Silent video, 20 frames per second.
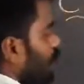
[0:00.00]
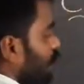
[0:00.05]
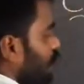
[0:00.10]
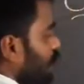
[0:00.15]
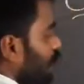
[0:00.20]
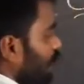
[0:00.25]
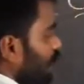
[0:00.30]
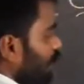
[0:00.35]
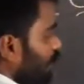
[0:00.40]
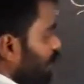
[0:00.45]

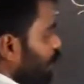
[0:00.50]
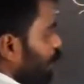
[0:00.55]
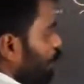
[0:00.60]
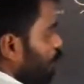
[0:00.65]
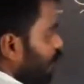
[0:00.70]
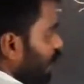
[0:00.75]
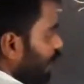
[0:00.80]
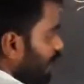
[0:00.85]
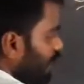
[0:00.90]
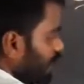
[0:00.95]
if you
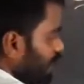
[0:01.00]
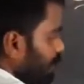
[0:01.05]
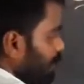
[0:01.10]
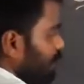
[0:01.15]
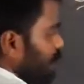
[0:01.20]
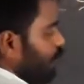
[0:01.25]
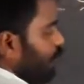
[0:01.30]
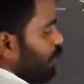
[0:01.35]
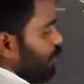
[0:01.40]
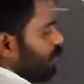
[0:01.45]
take this
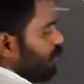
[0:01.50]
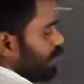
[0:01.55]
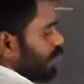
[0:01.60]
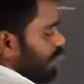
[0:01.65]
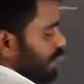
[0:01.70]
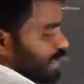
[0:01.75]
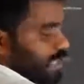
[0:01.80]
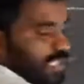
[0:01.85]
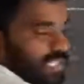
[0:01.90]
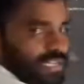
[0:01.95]
particular
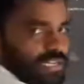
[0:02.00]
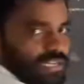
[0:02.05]
circle